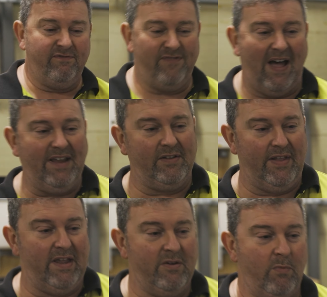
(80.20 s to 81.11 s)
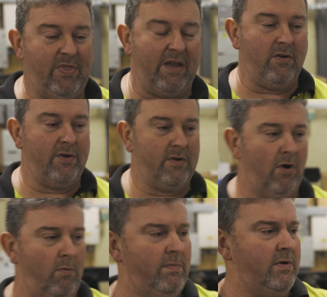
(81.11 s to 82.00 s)
finally, we're then going to
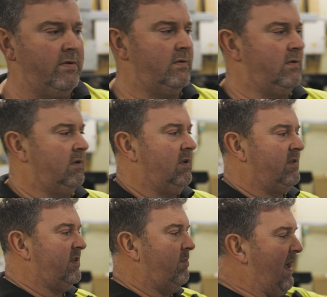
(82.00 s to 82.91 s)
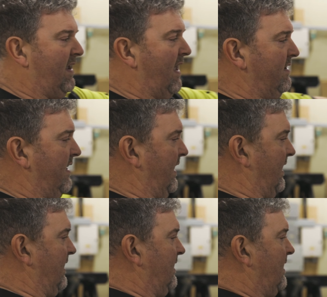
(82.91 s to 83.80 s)
come to the back end
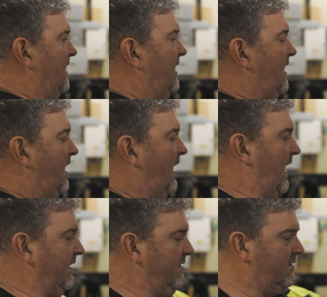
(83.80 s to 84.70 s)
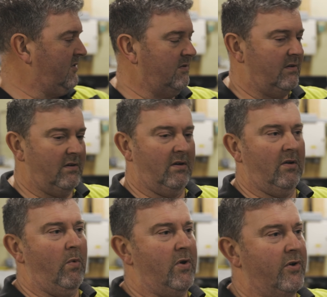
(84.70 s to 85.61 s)
here, and
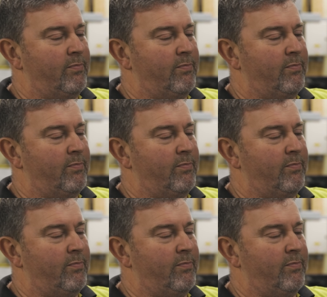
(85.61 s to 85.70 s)
we're going to